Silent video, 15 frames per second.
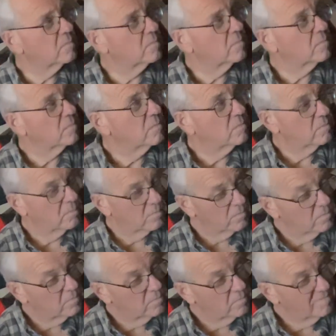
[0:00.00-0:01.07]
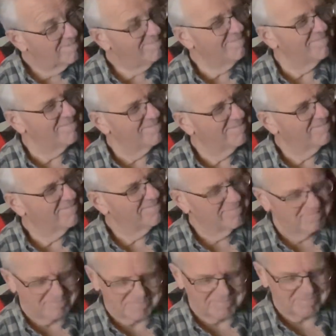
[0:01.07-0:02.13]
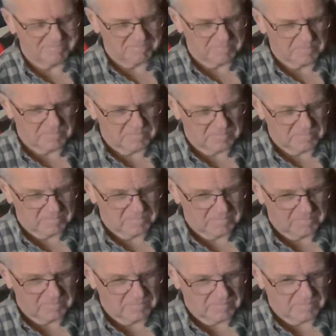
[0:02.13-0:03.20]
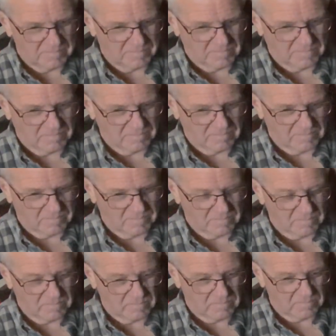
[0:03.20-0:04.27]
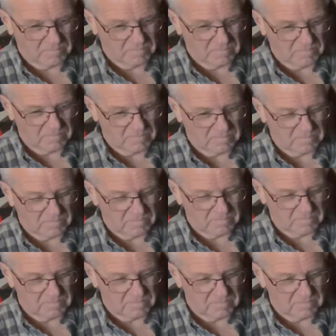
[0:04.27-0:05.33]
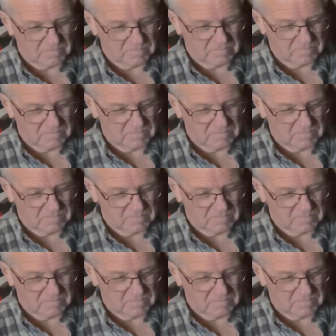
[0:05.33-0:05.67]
This person isn't speaking.